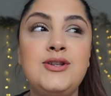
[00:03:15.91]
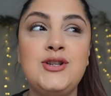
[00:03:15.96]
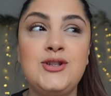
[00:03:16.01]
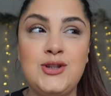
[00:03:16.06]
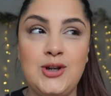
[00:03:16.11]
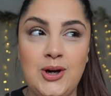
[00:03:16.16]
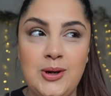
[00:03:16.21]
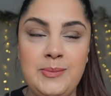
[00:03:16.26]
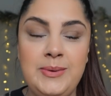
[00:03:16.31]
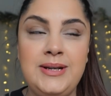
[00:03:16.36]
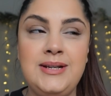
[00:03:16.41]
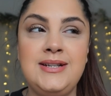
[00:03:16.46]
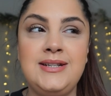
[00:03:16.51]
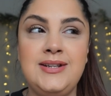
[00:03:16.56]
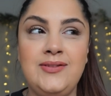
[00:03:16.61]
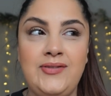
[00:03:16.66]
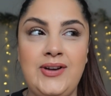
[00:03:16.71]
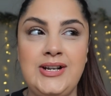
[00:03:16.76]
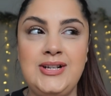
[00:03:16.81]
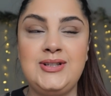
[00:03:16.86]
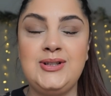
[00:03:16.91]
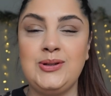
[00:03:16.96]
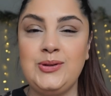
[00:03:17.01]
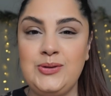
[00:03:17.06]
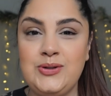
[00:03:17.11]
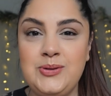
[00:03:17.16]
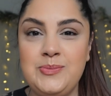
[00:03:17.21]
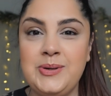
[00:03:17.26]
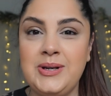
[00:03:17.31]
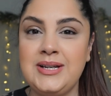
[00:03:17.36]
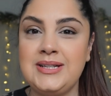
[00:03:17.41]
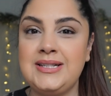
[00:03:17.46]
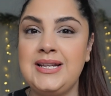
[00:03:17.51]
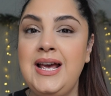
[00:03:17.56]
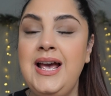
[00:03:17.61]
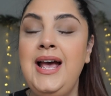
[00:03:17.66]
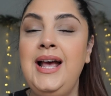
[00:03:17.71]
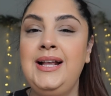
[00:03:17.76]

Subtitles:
determined to find a solution because